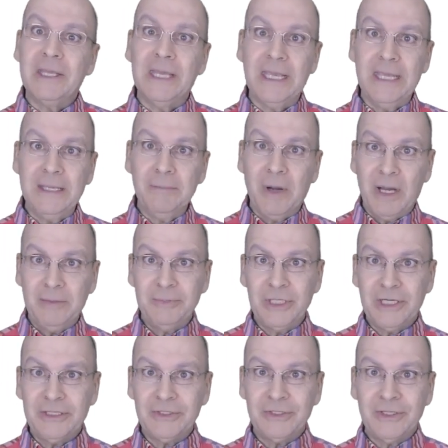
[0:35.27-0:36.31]
Game
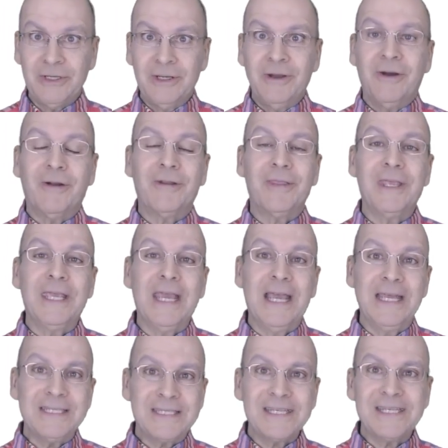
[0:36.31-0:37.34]
objects are the
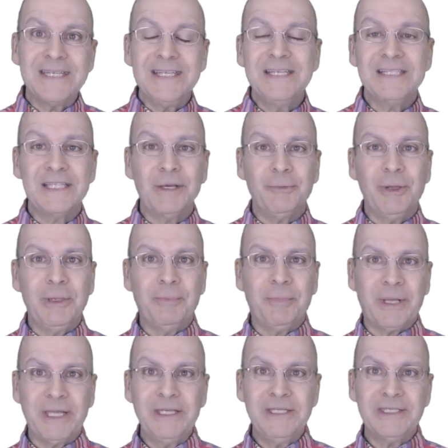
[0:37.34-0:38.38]
entities that we
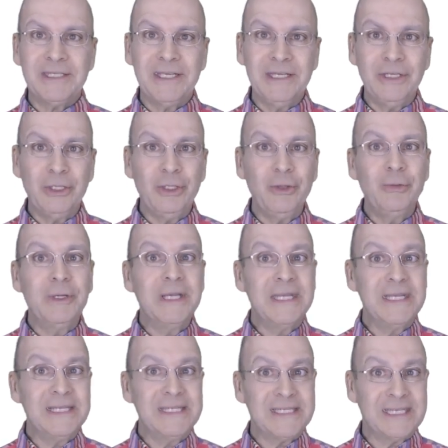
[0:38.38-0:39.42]
place in a
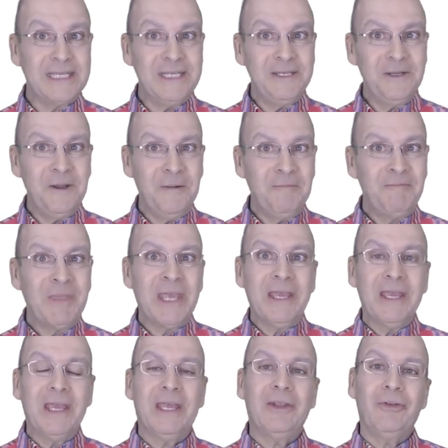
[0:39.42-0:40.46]
Unity scene,
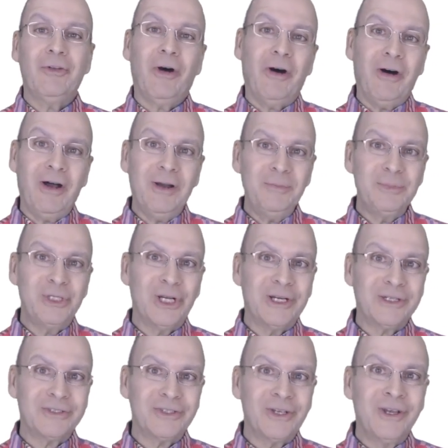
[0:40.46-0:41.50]
and
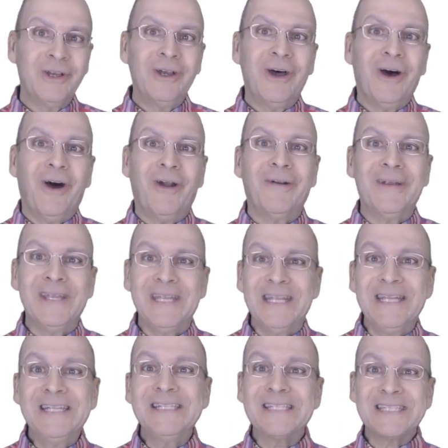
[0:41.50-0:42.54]
objects are an
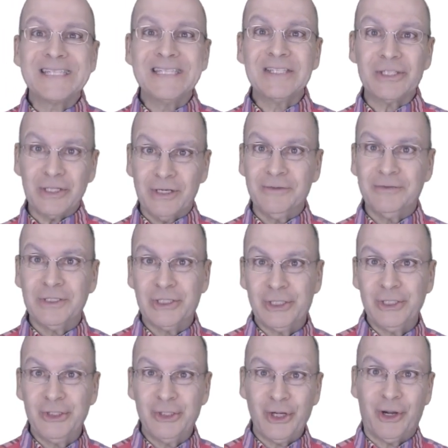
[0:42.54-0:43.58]
instance of a
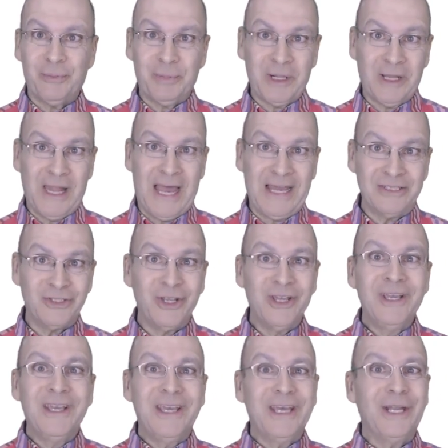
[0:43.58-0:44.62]
C# class.
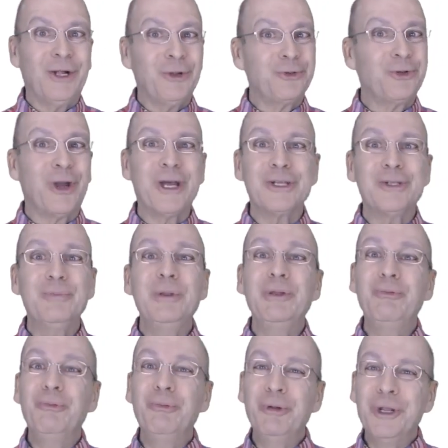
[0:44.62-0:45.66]
And I'll try to
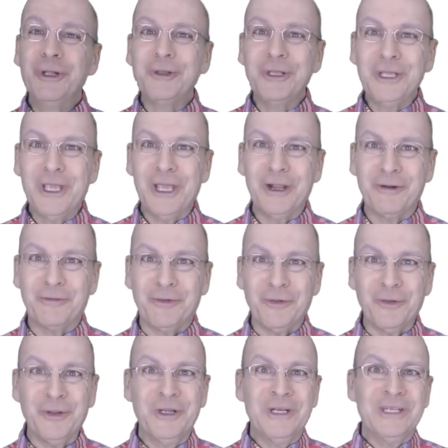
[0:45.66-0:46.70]
be really
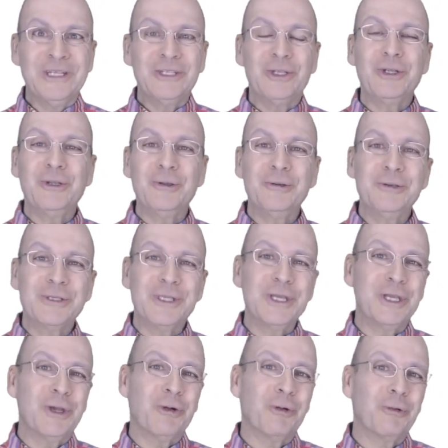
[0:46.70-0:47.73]
careful to use
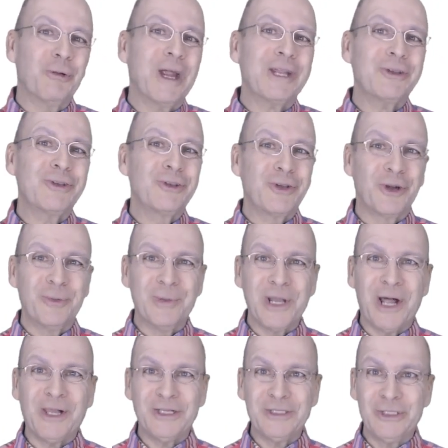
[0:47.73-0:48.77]
the correct
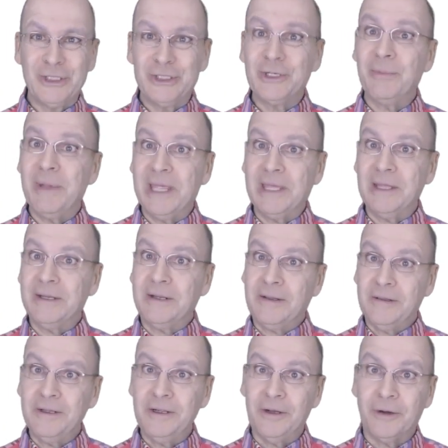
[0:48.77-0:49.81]
terminology to make it
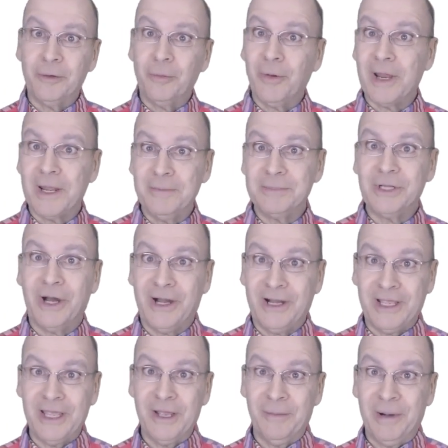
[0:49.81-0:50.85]
clear what I'm
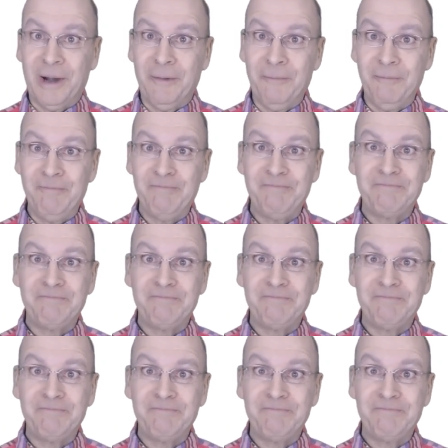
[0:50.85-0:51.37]
talking about.